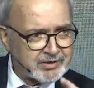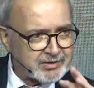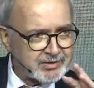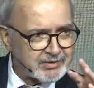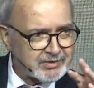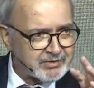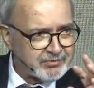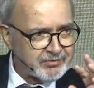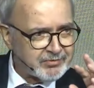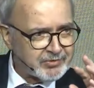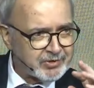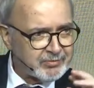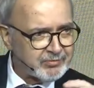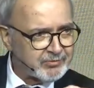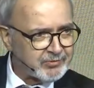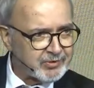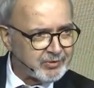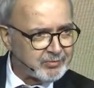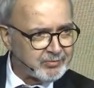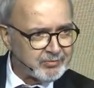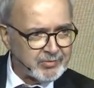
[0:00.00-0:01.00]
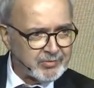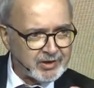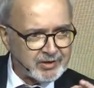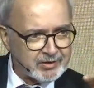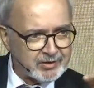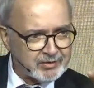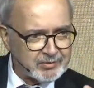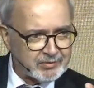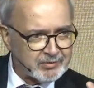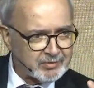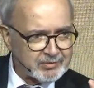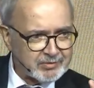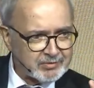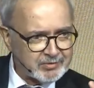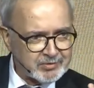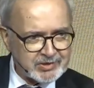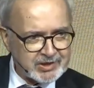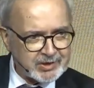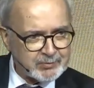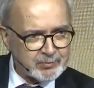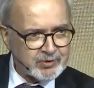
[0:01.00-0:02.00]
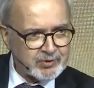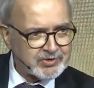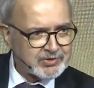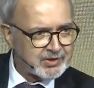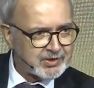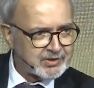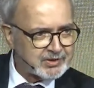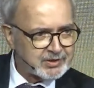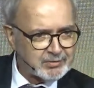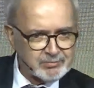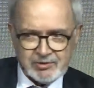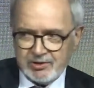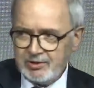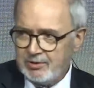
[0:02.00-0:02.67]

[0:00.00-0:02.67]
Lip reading: from subway systems to